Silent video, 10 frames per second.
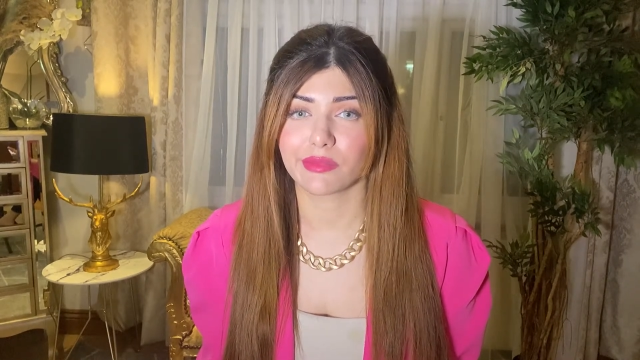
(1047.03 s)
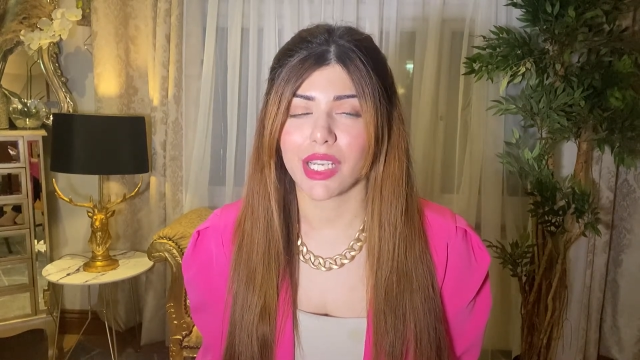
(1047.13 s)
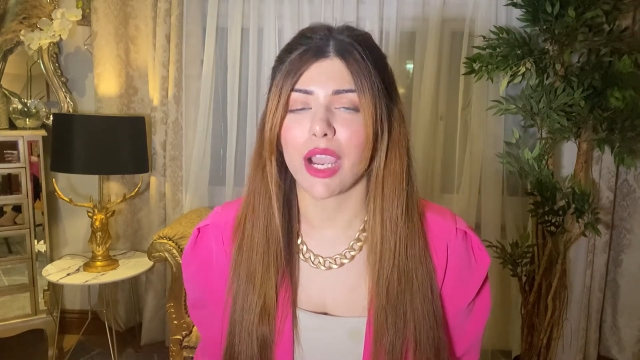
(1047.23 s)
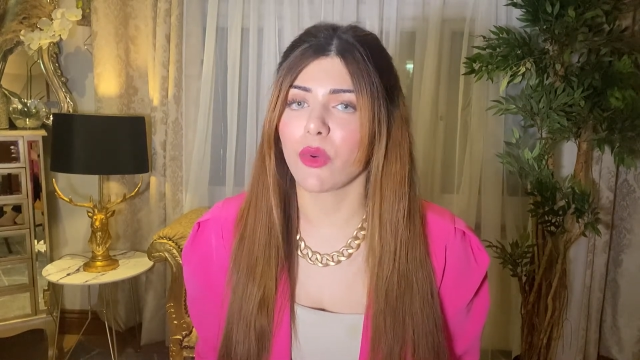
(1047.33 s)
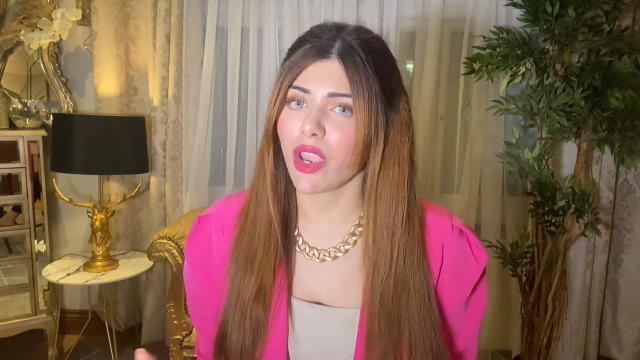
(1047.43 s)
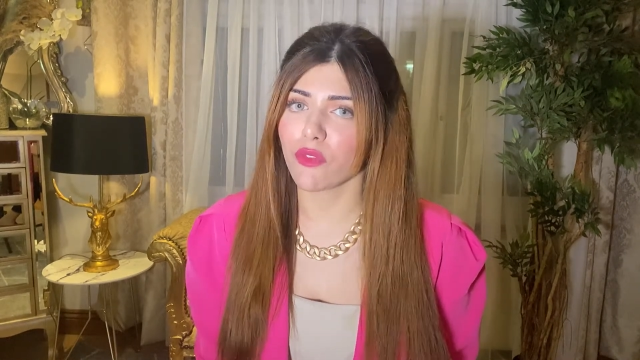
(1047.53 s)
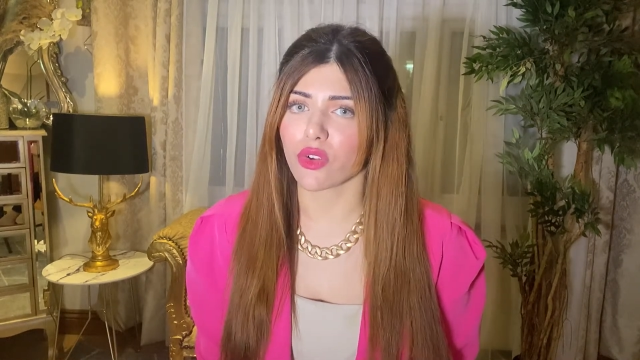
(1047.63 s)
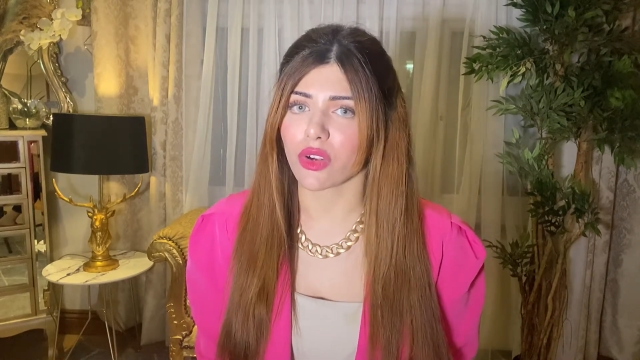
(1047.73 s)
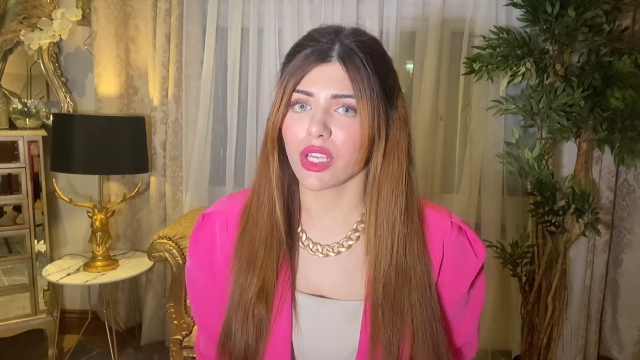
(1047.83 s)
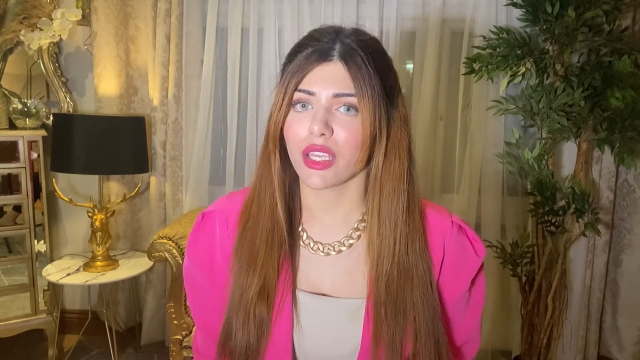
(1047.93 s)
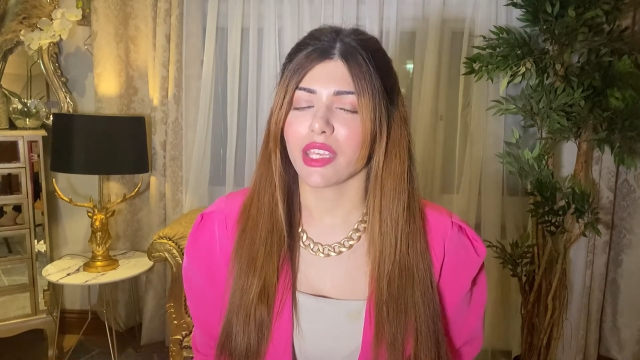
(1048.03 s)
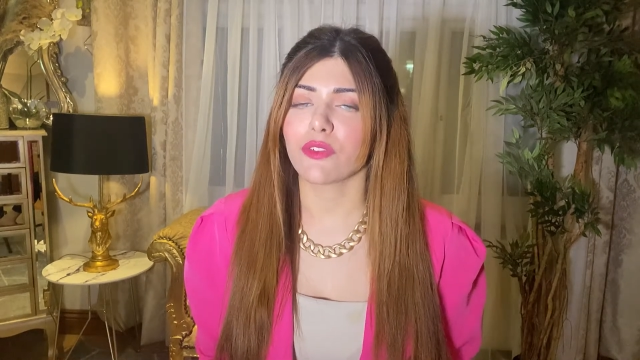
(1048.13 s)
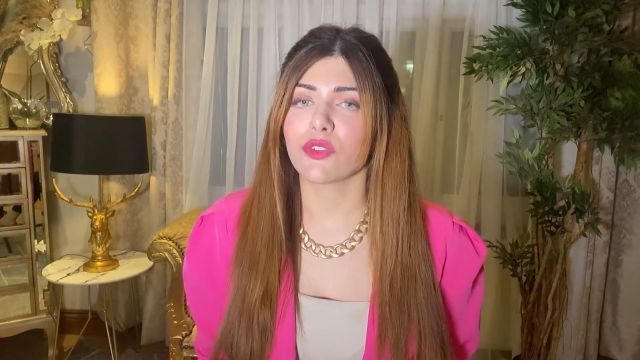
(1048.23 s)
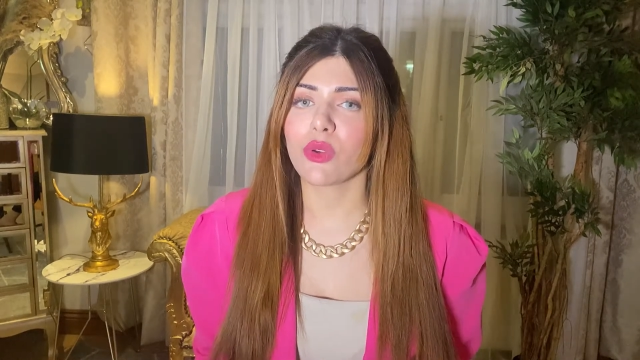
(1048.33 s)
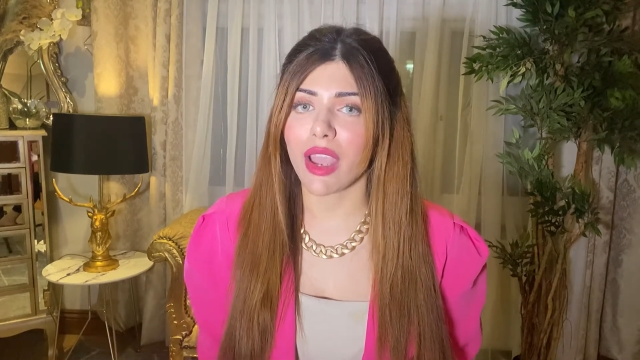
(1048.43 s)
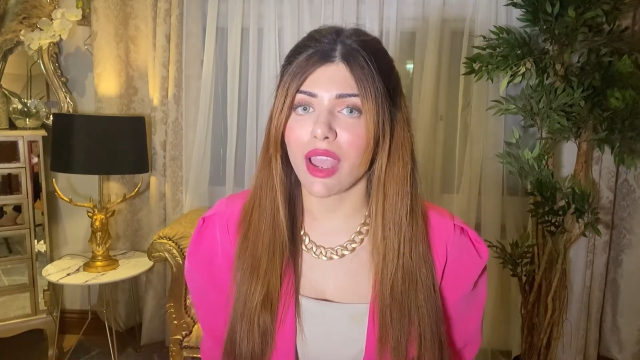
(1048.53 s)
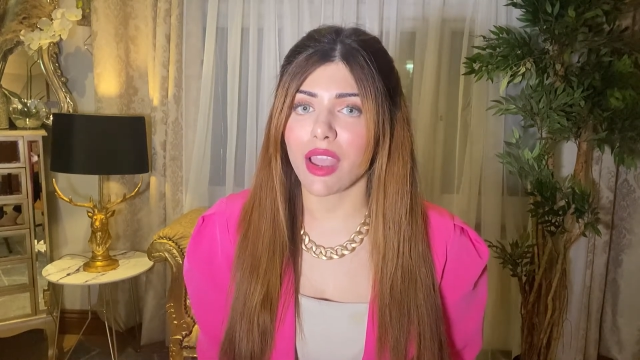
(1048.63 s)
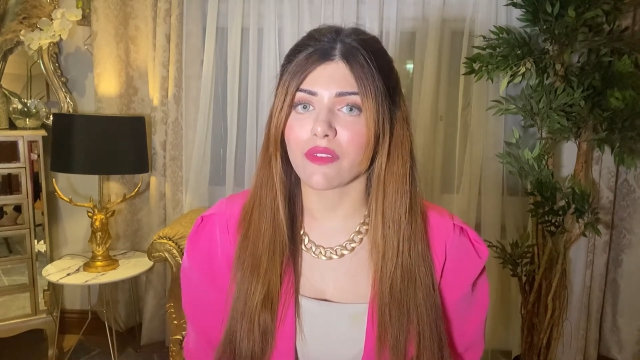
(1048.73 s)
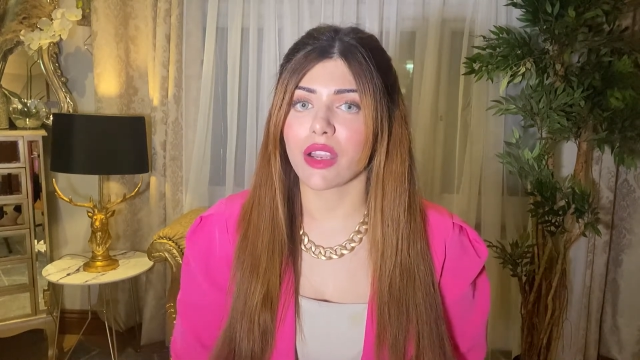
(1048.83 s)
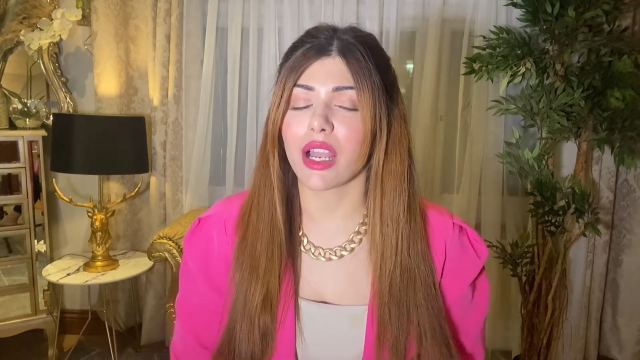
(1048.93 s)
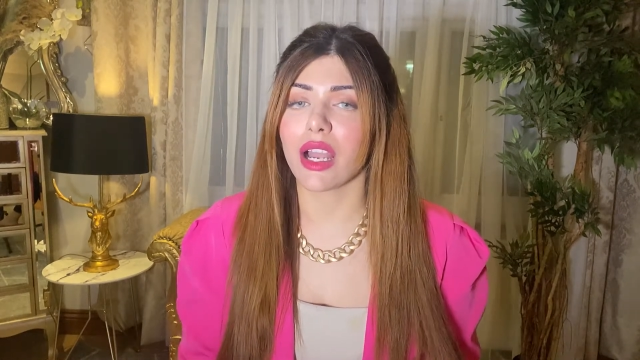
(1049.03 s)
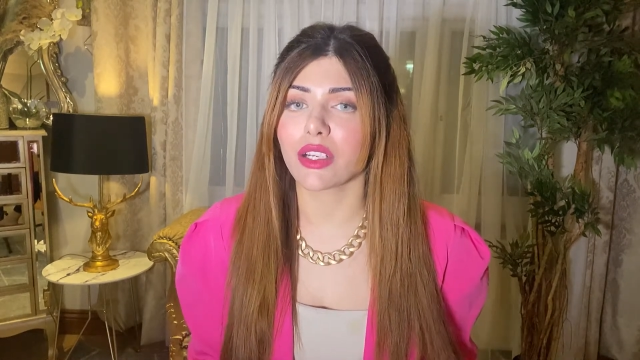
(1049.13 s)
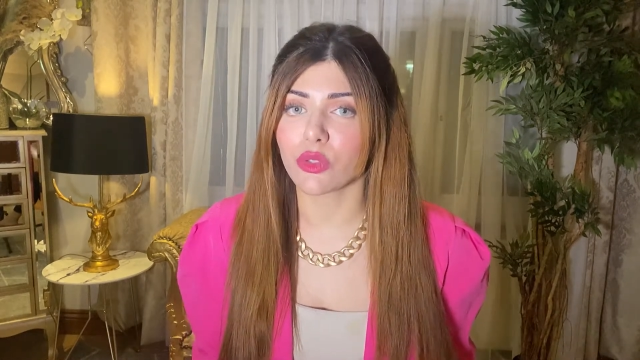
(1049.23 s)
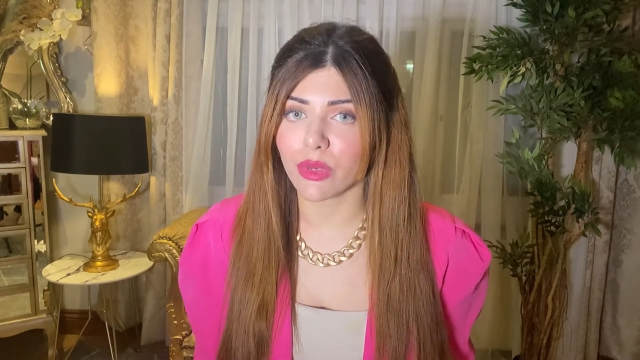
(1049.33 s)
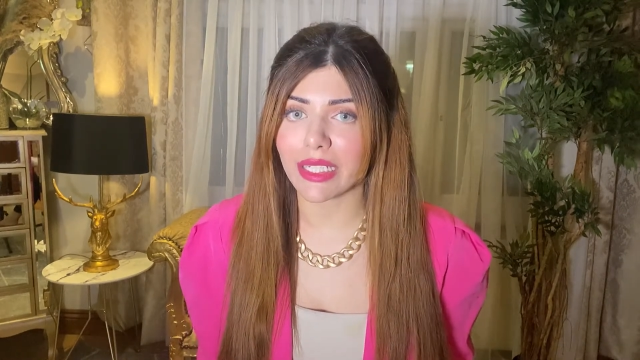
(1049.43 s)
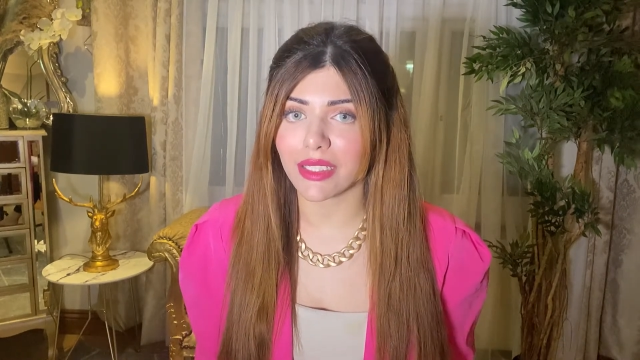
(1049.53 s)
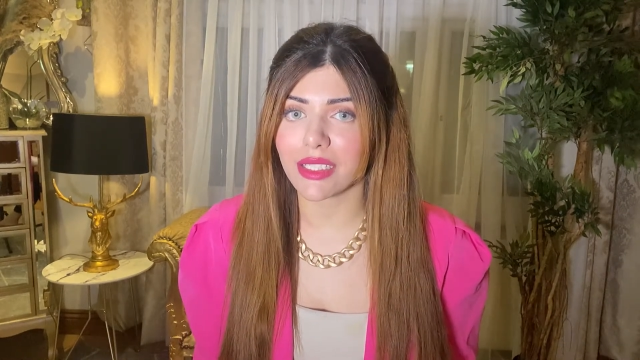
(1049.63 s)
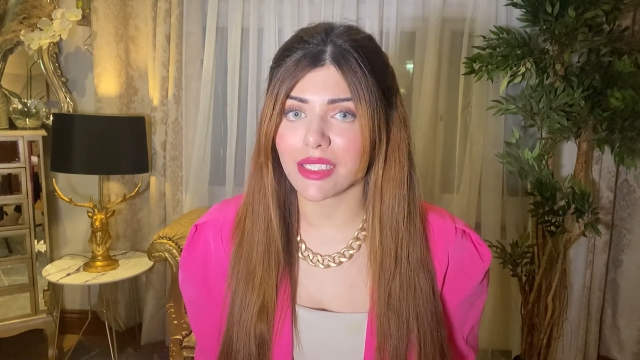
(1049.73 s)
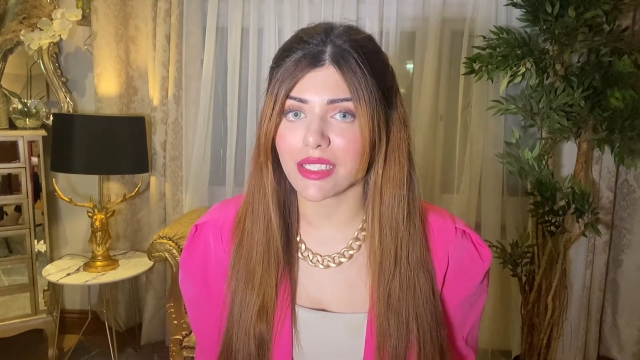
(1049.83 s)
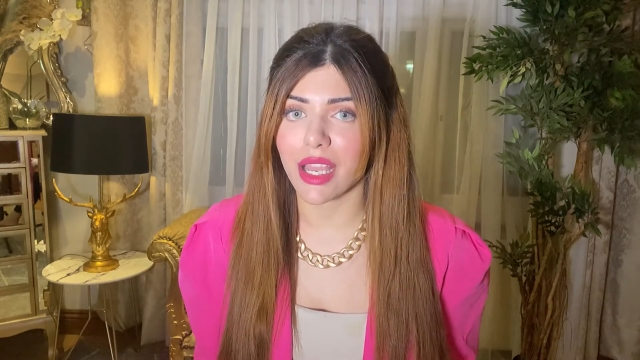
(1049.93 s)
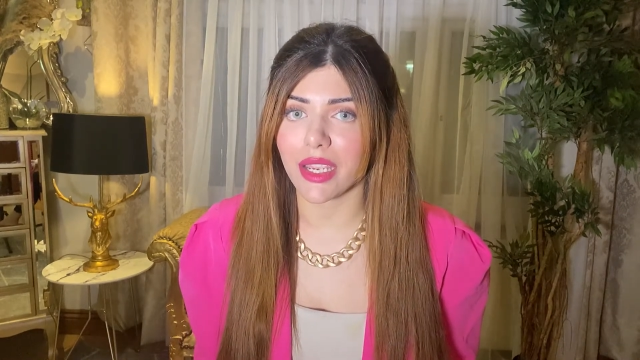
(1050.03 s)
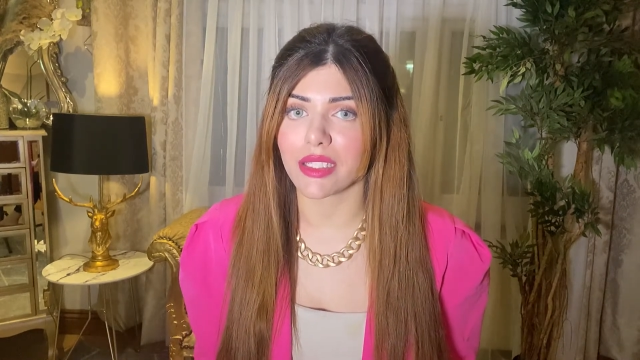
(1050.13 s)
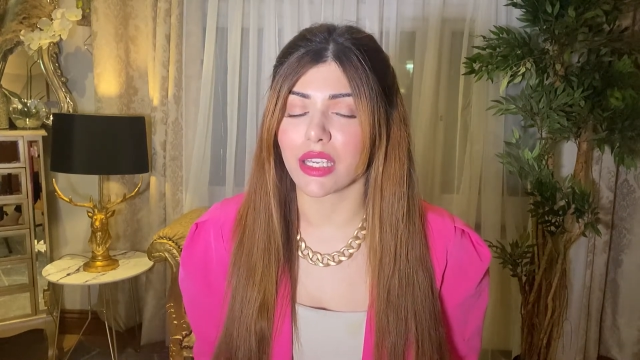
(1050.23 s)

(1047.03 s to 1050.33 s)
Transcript: However, if you have a greatly designed,